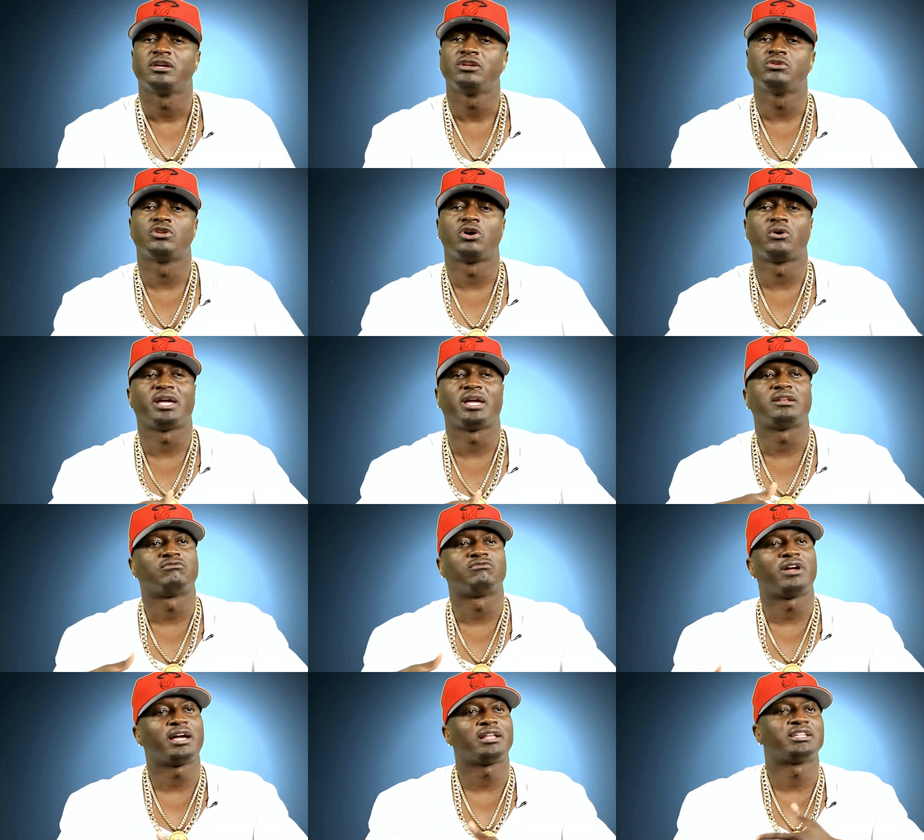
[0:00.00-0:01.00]
things had
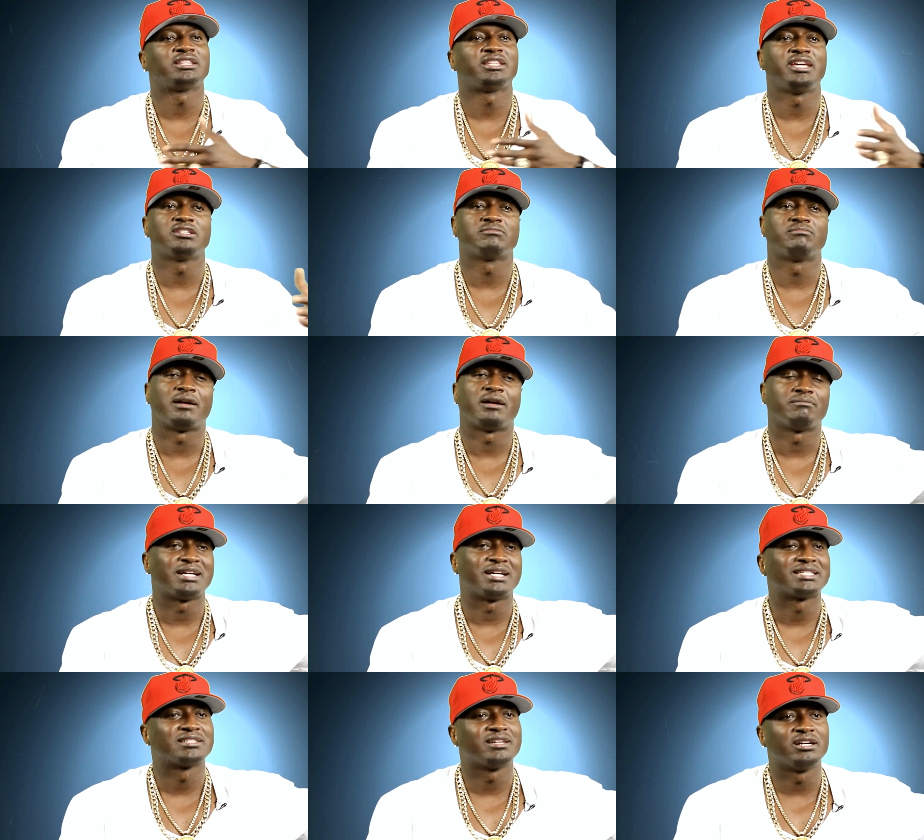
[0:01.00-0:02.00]
become, and they made
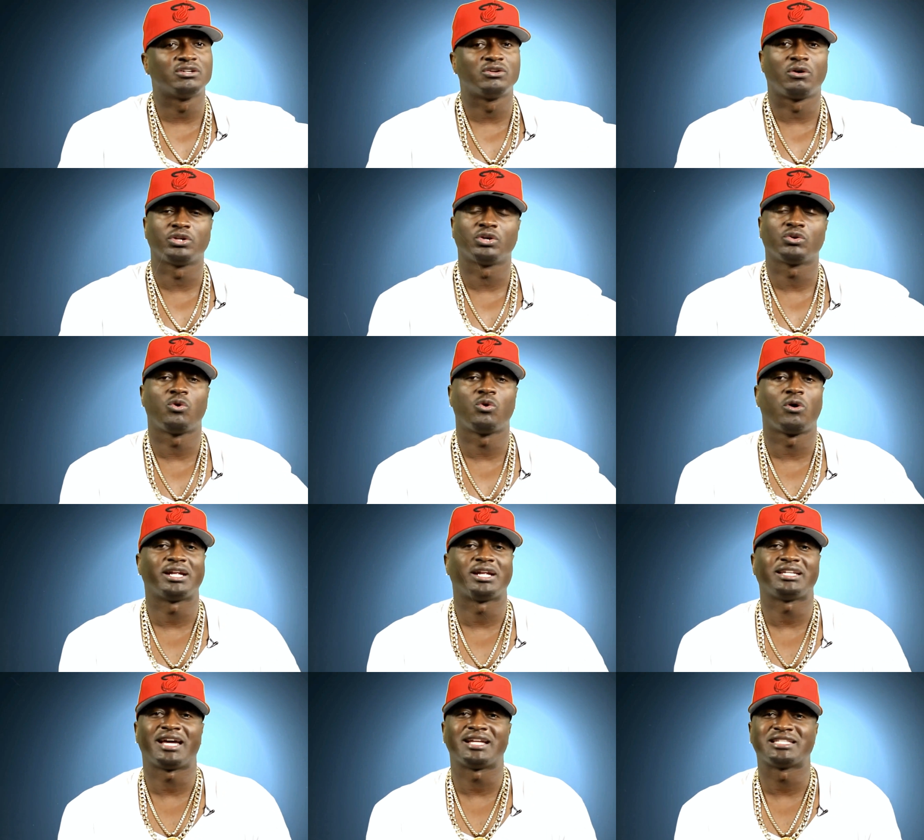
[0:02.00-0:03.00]
their decision.
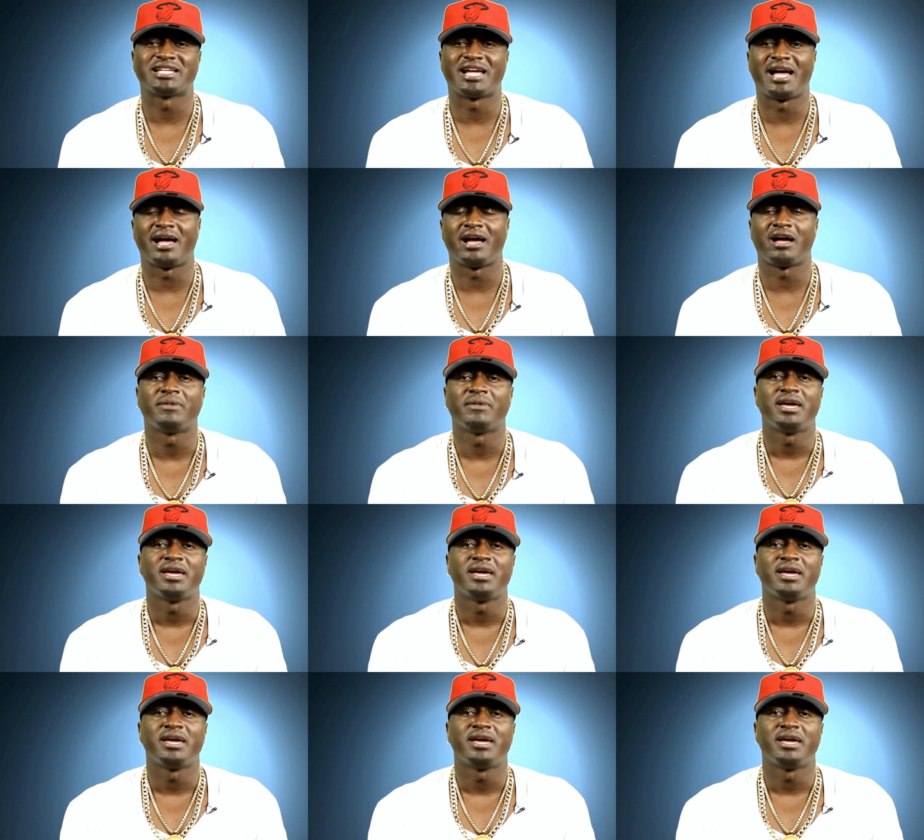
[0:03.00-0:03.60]
"I'm not